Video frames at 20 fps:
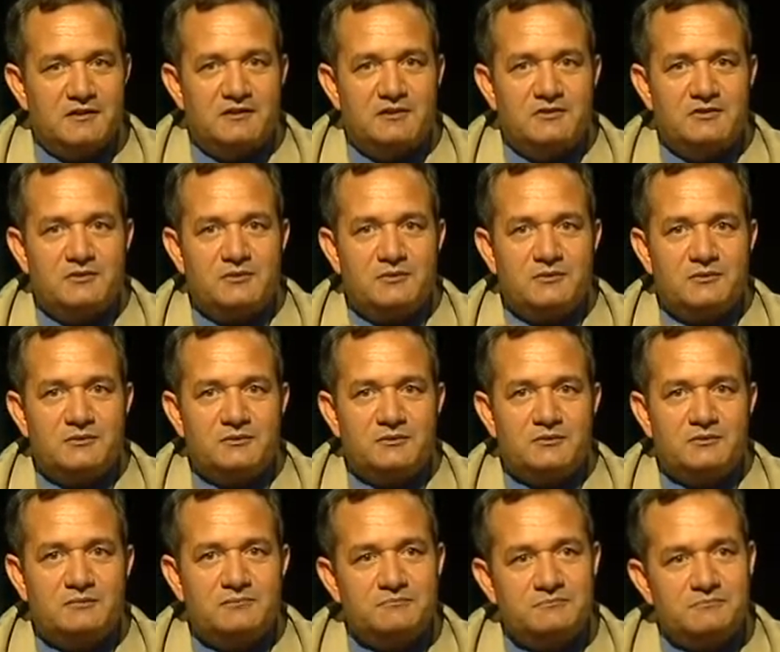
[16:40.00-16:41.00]
So
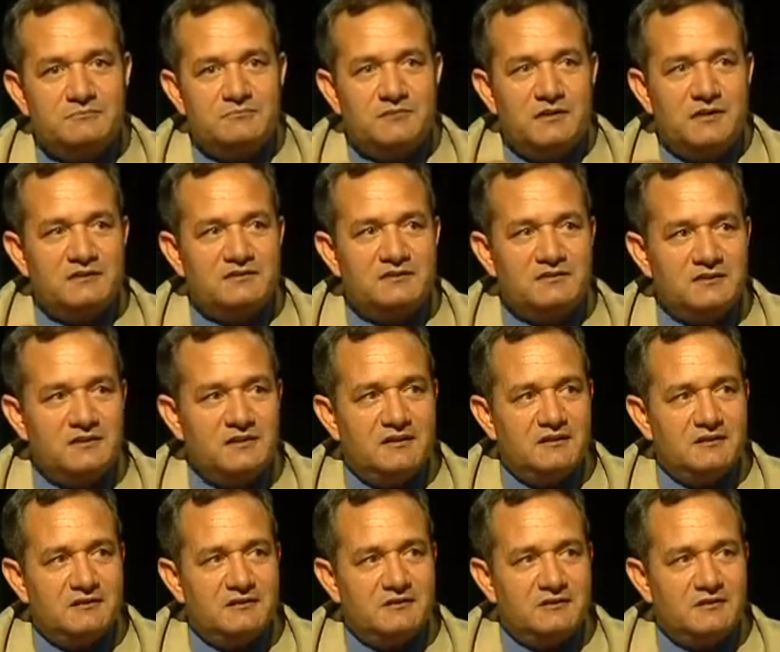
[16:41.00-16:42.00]

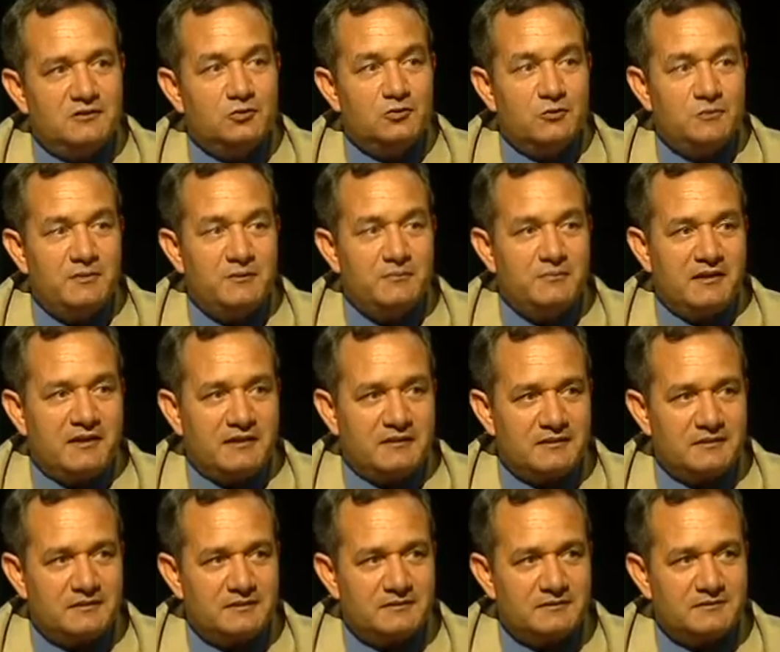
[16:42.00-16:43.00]
until it will be black.
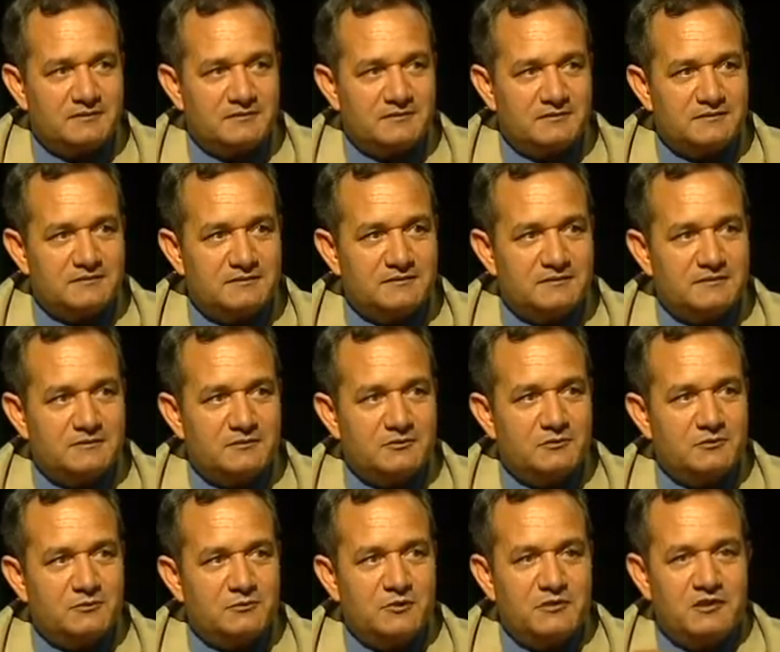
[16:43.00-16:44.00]

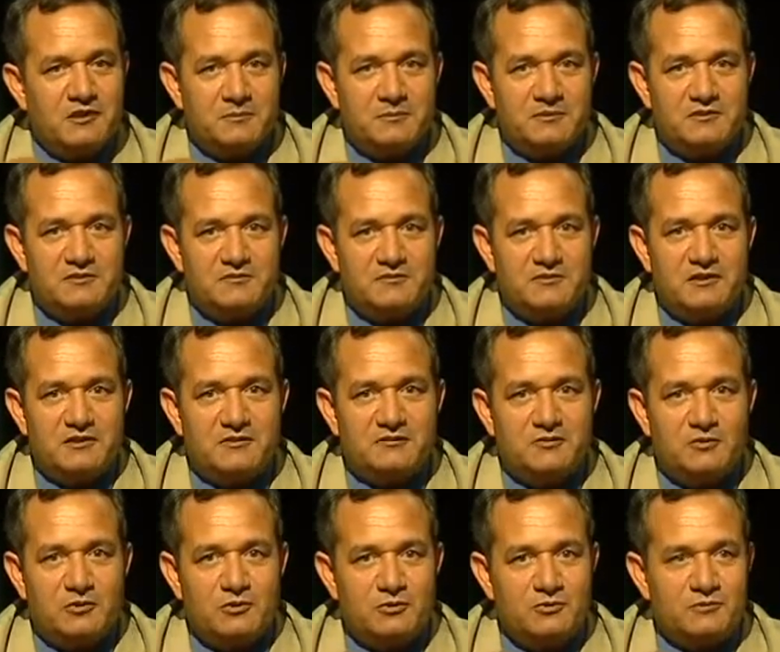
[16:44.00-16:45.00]
We keep in the fire
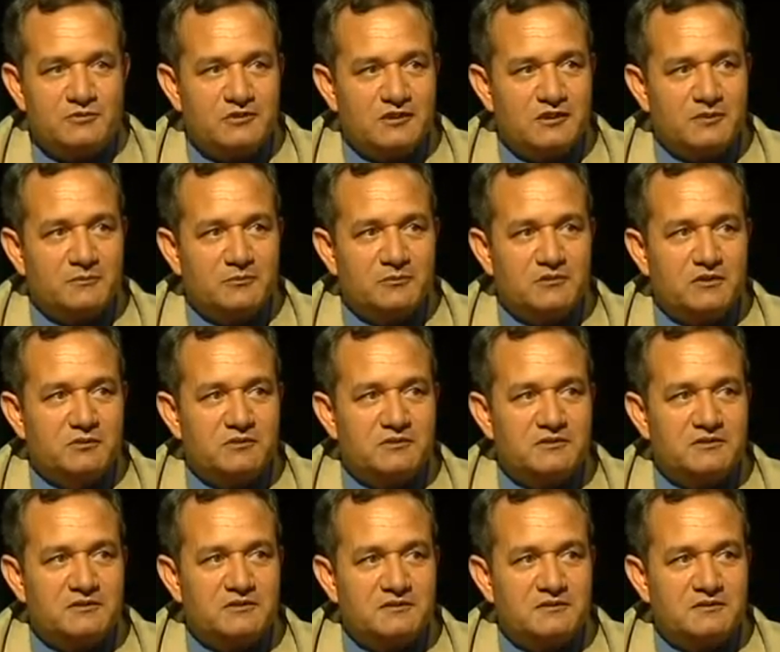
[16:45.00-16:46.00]
for a long time
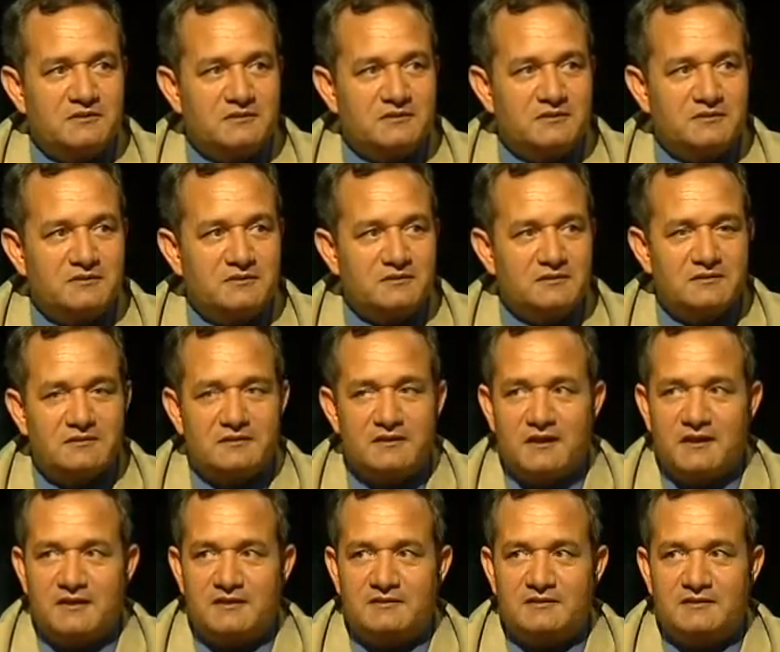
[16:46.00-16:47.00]
without
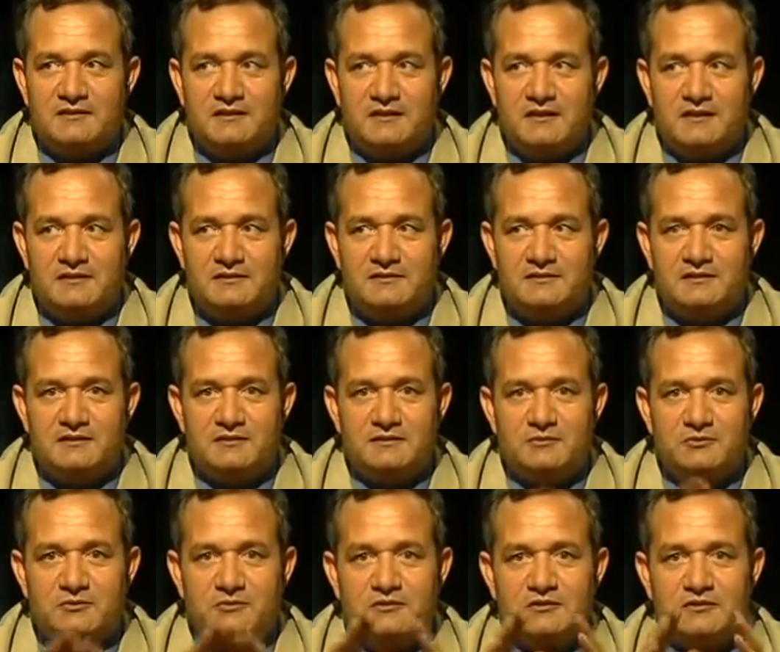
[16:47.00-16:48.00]
adding anything
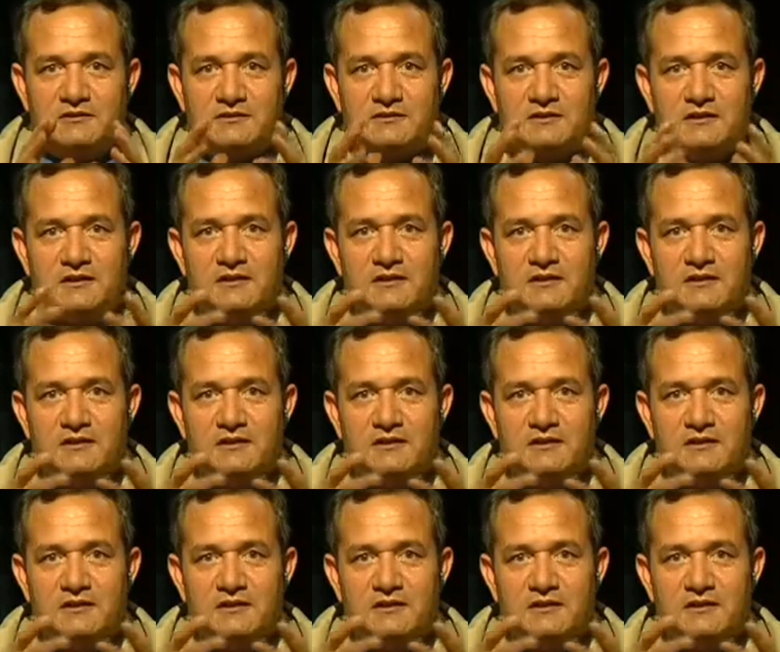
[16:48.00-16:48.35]
to the